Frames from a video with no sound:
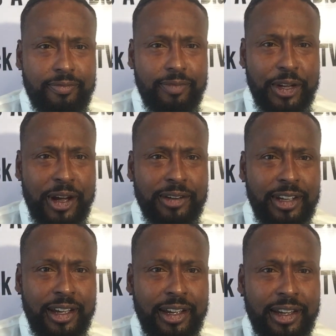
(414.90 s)
You know,
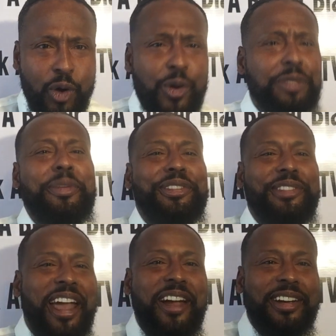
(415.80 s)
who is
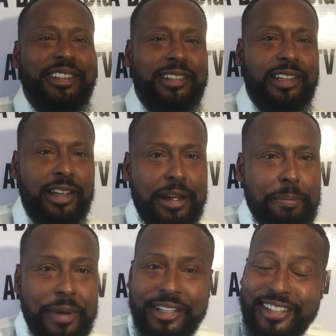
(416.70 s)
Mr. Harris?
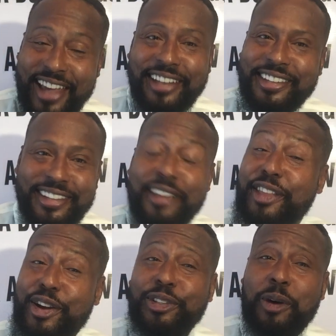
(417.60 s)
But sad to say,
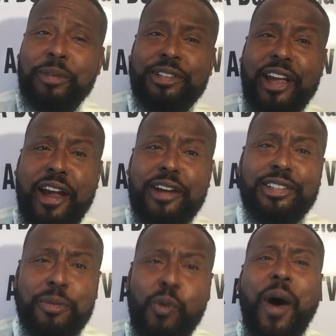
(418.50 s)
there's no Mr.
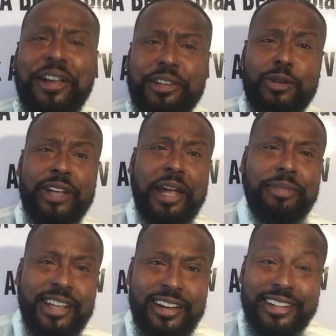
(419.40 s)
Harris. Some white dude
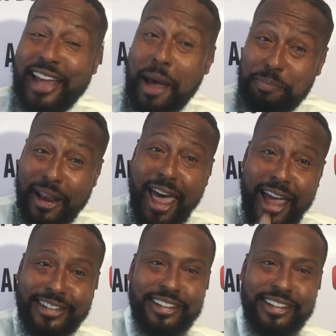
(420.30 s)
named Doug, not black